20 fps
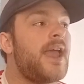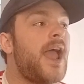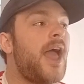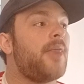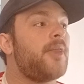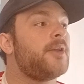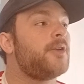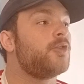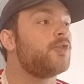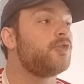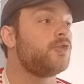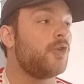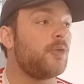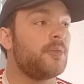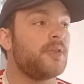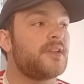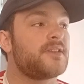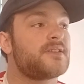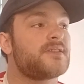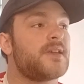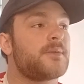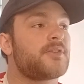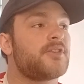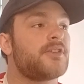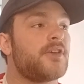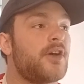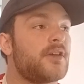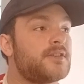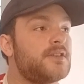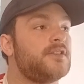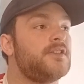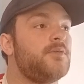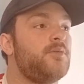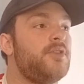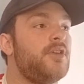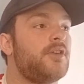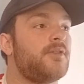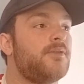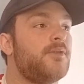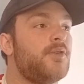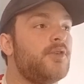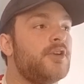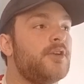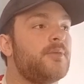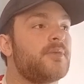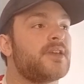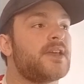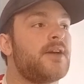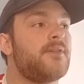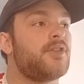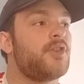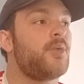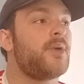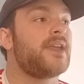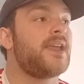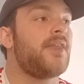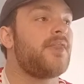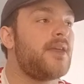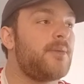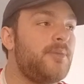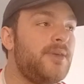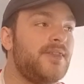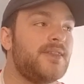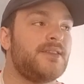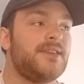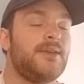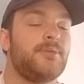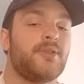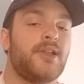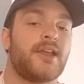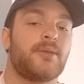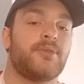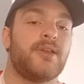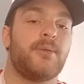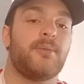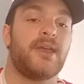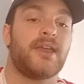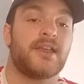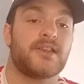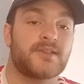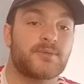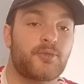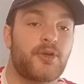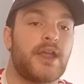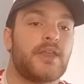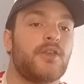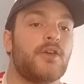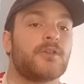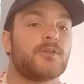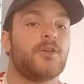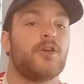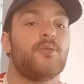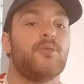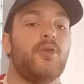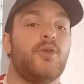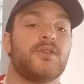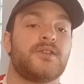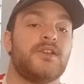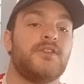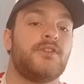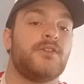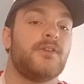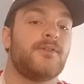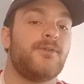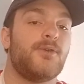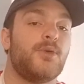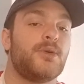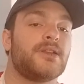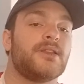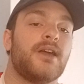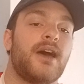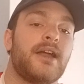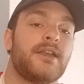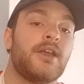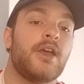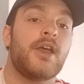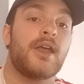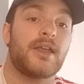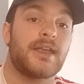And then normal interceptions are set to be on for him, cover the wing, and then be the deep line playmaker, spraying those long balls into the forward line,